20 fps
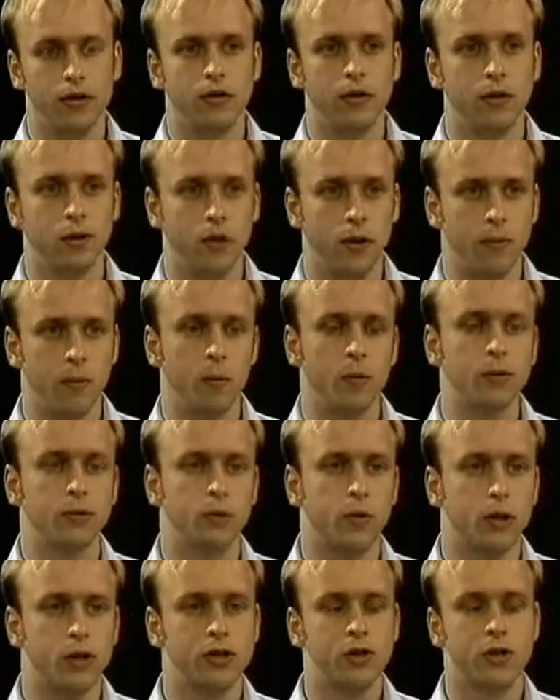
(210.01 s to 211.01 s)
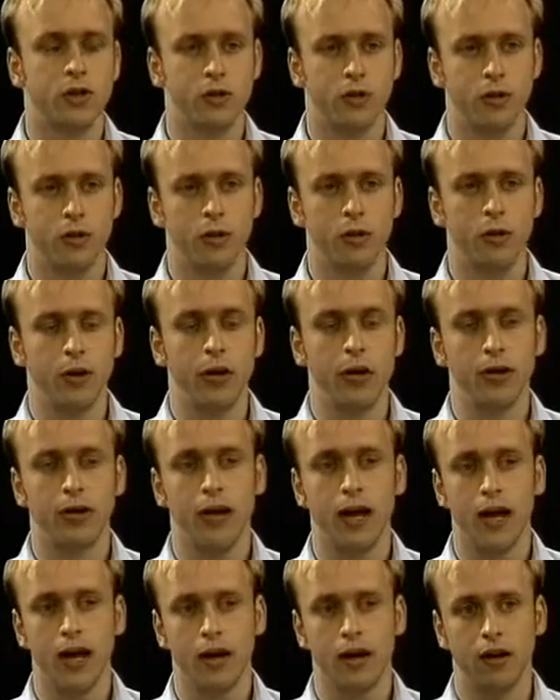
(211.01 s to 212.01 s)
this agreement was rushed through
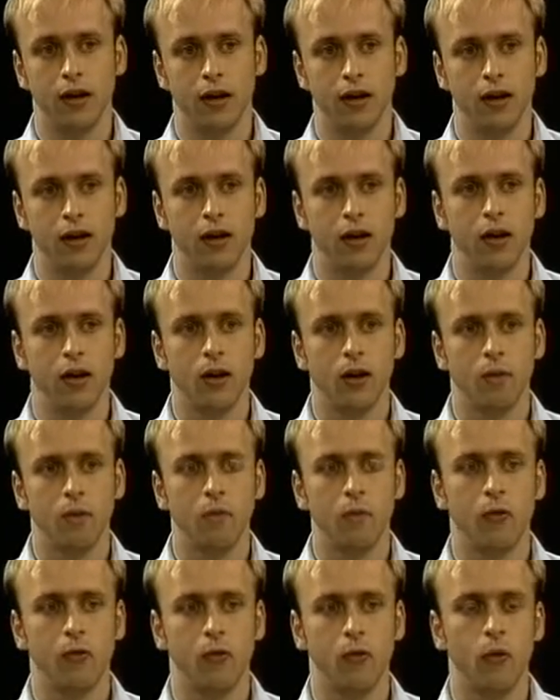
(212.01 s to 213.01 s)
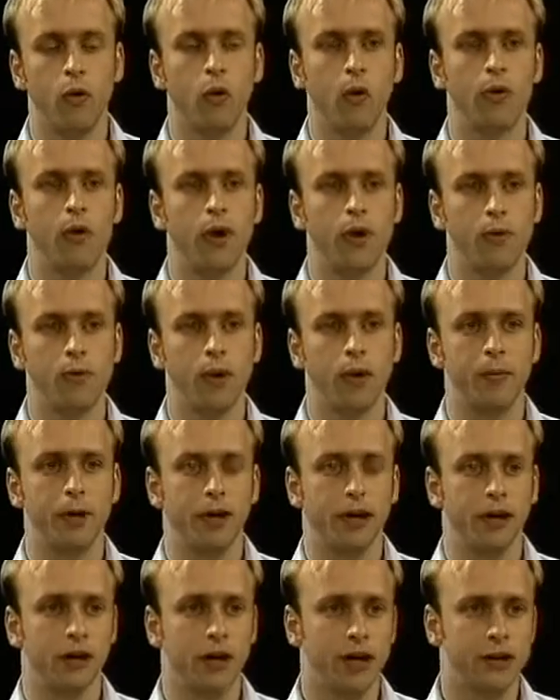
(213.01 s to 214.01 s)
in Canada before the
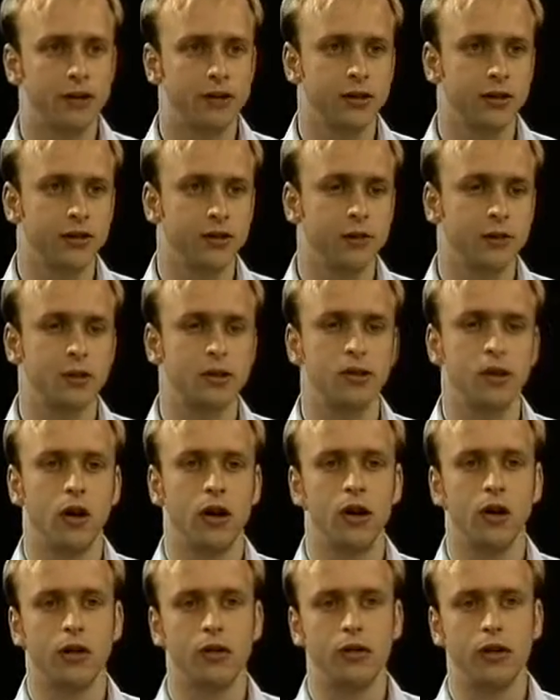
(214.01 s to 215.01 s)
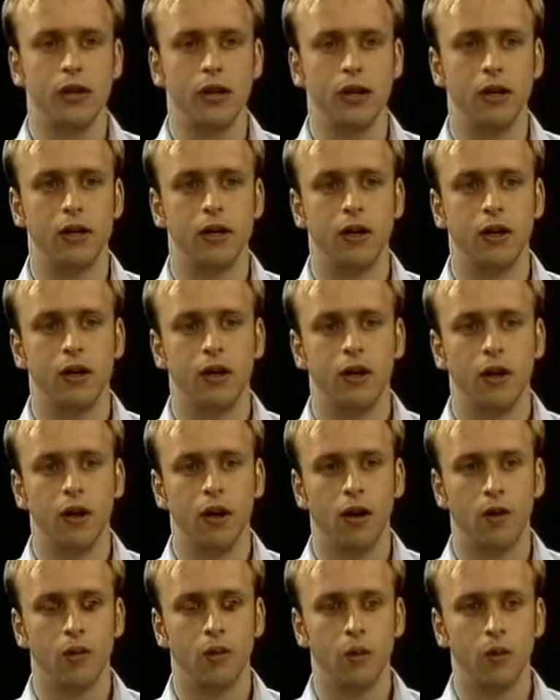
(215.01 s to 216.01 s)
upcoming elections, which the
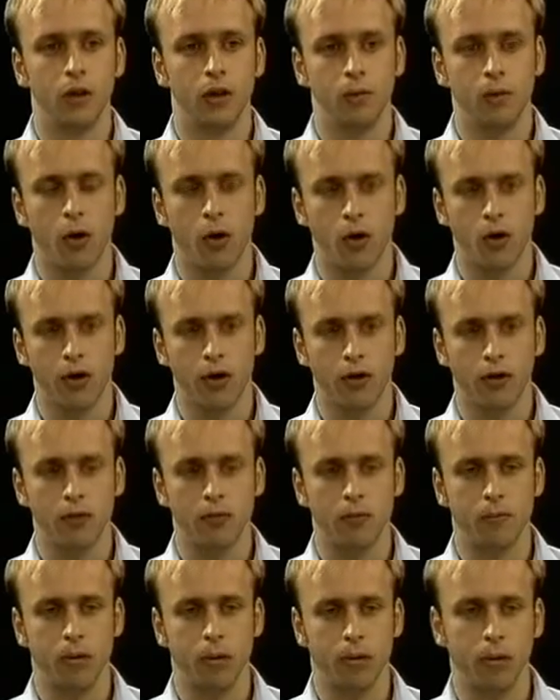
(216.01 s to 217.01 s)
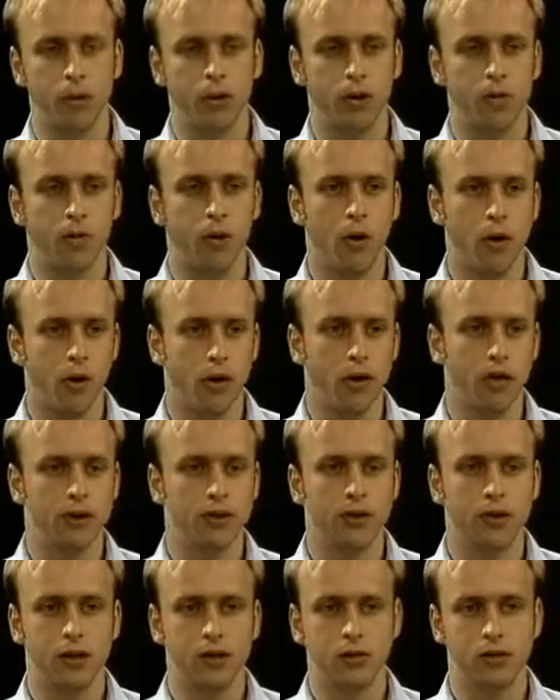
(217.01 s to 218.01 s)
ruling party, the Mulroney
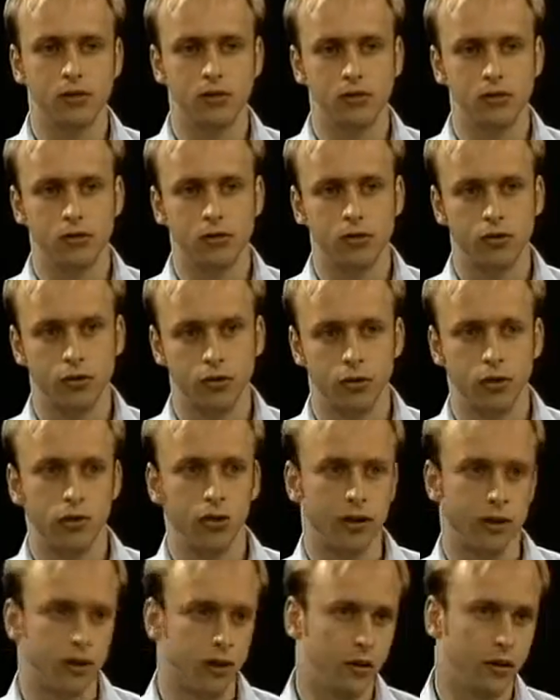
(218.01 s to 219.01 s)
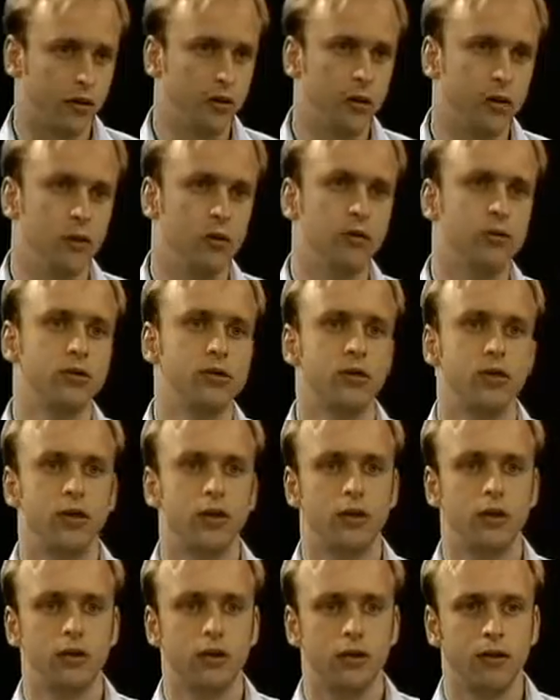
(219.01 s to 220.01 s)
party, is surely to
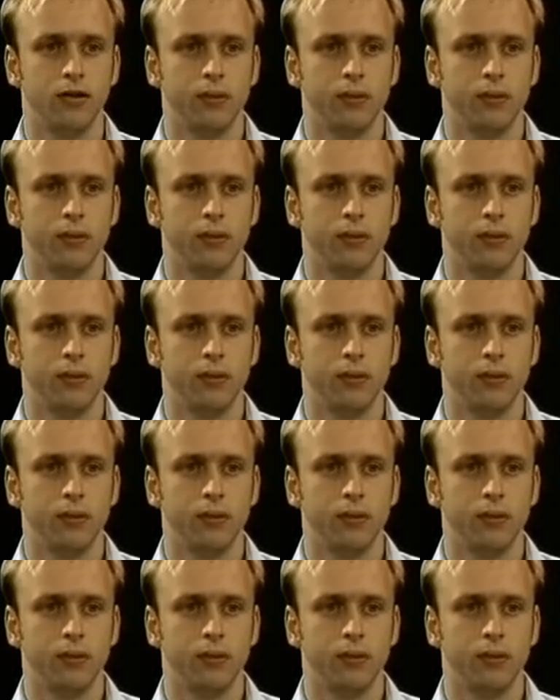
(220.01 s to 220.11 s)
lose.